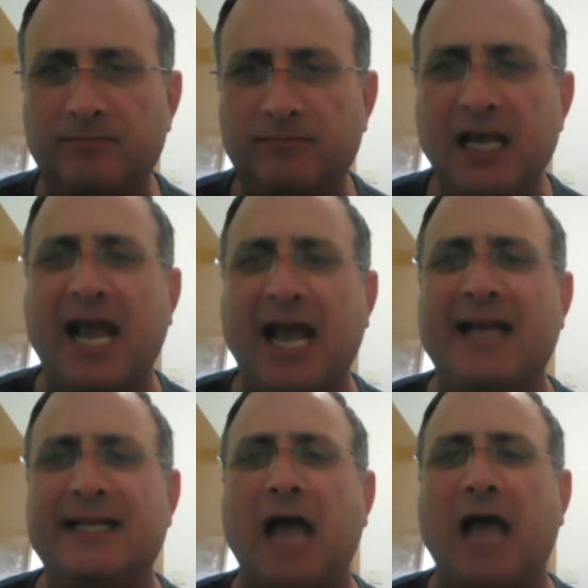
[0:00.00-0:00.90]
And it is
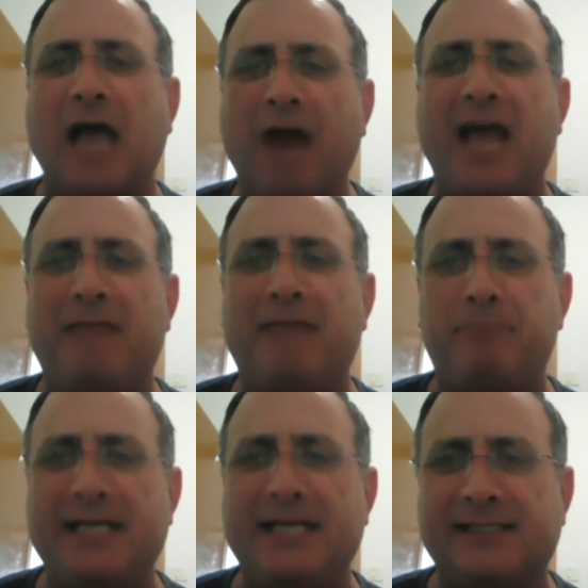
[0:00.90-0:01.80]
on that
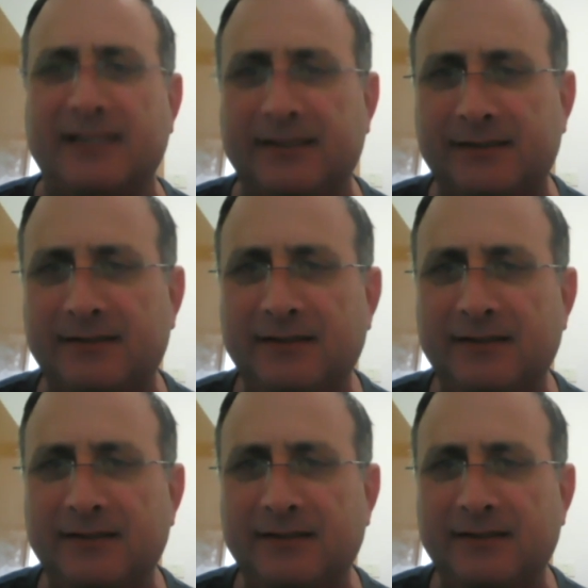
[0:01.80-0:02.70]
basis
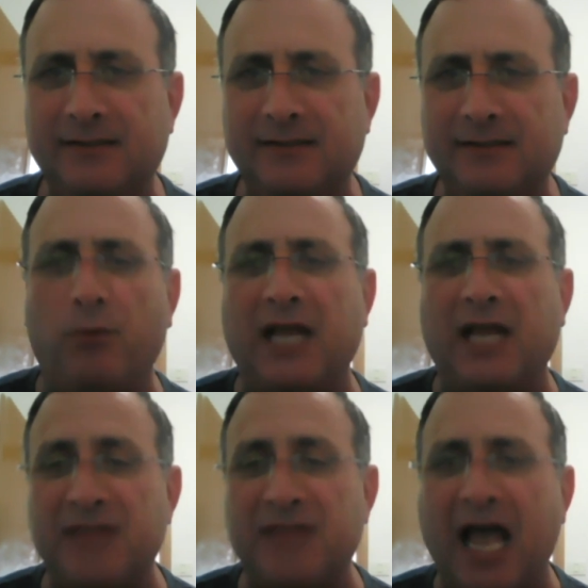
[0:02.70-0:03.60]
that
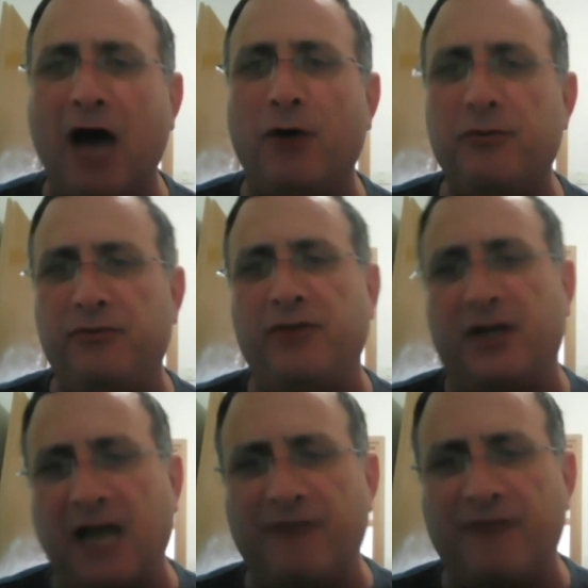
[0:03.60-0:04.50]
now the
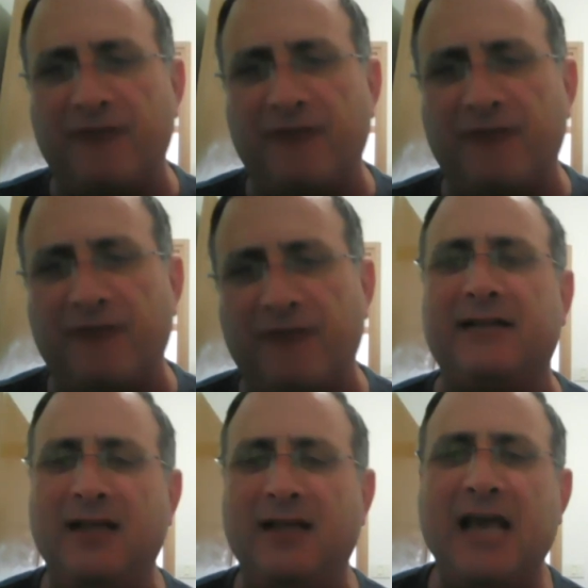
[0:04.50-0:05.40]
government and
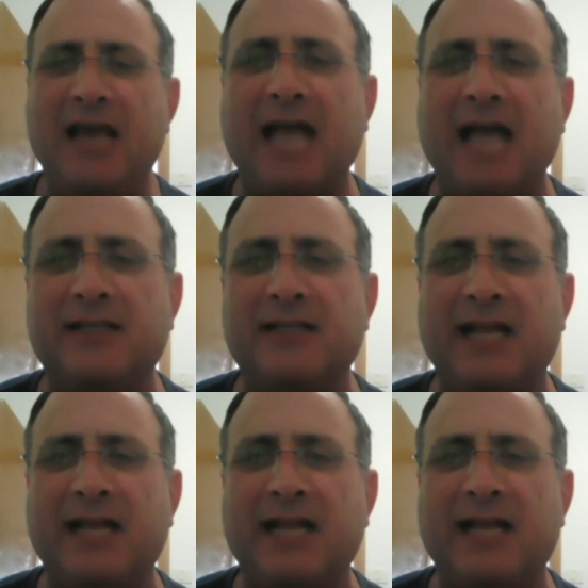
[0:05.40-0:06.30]
an
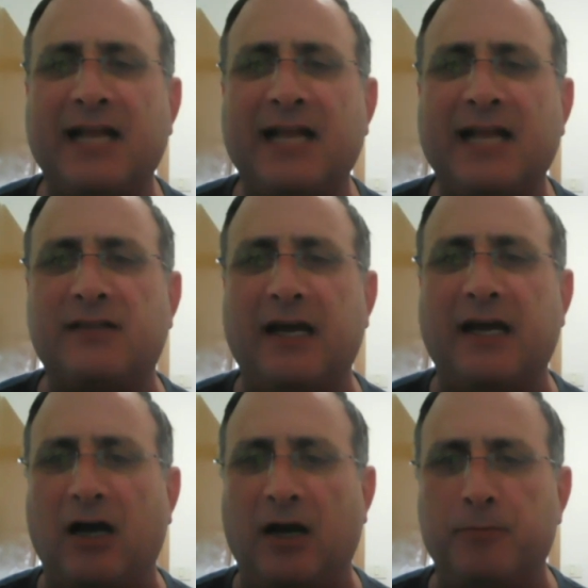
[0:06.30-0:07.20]
NGO, that
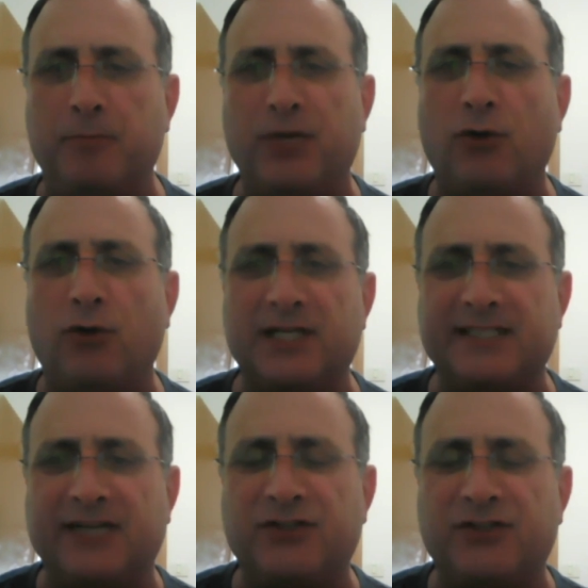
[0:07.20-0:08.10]
umbrella organization
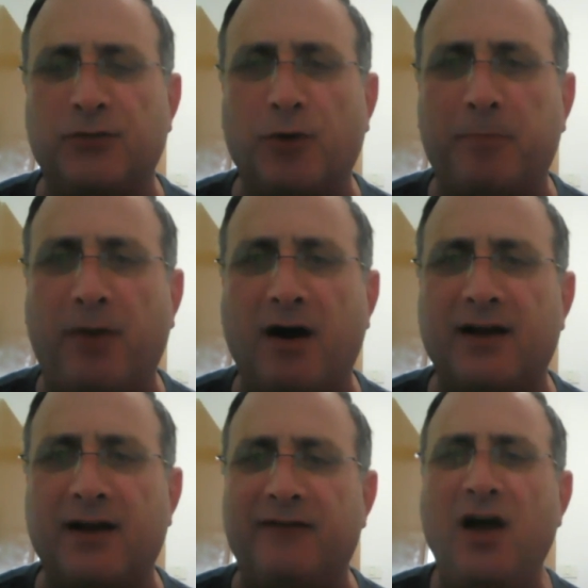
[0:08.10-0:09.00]
that we're part of,
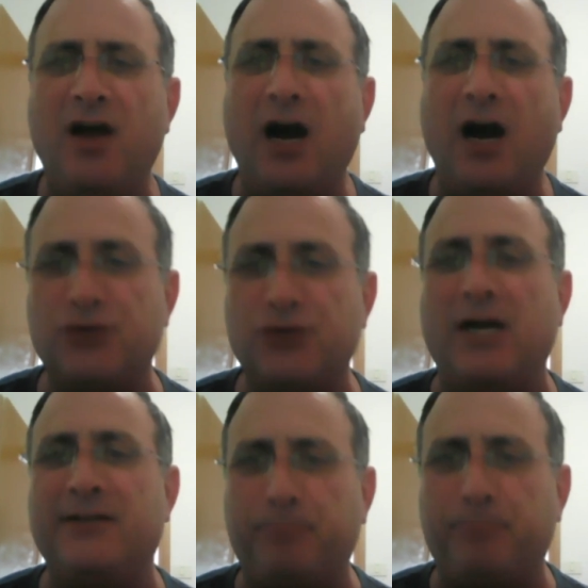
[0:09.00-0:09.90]
are trying to
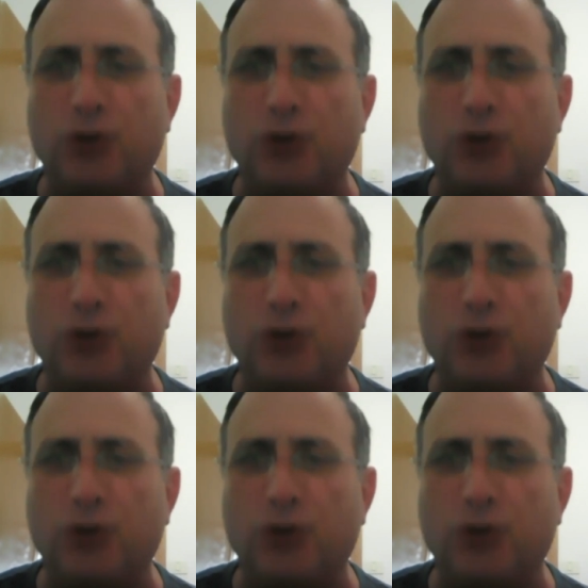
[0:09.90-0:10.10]
push